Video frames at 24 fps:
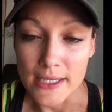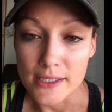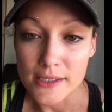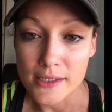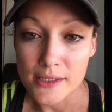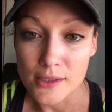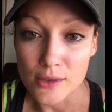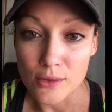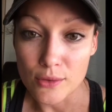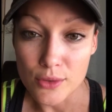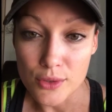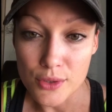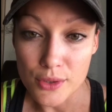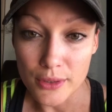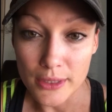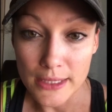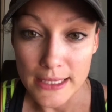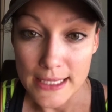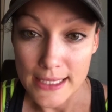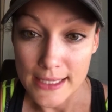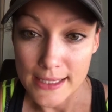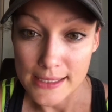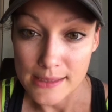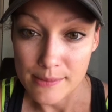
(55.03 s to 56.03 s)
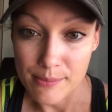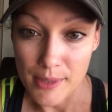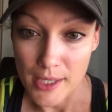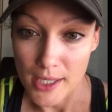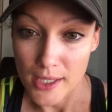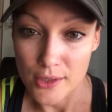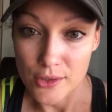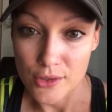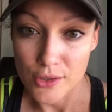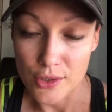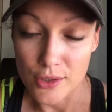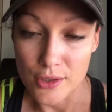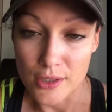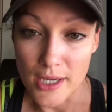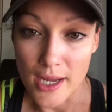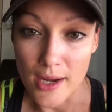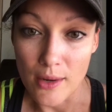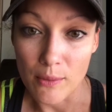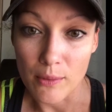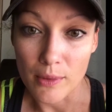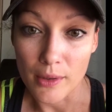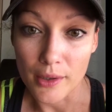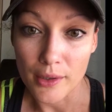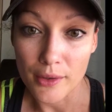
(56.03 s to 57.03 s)
to socially expand your
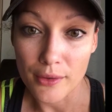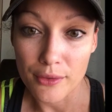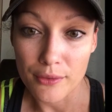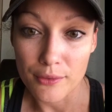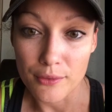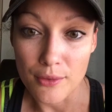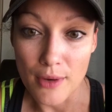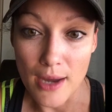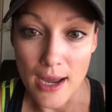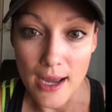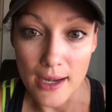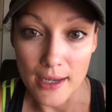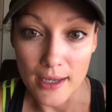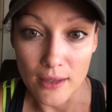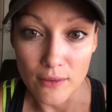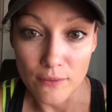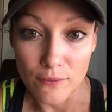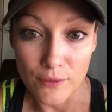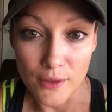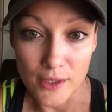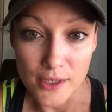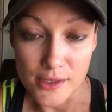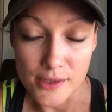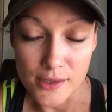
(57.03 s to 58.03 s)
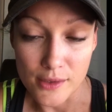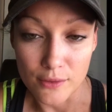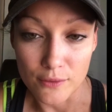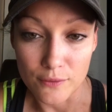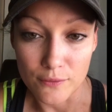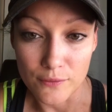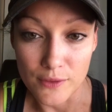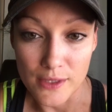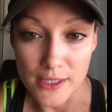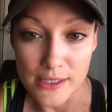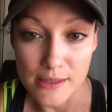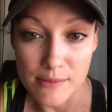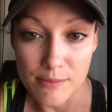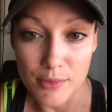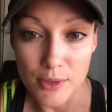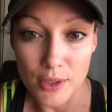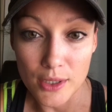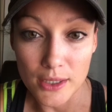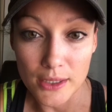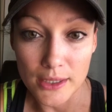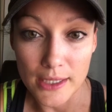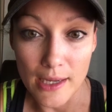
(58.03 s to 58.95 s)
network through adding friends on Facebook.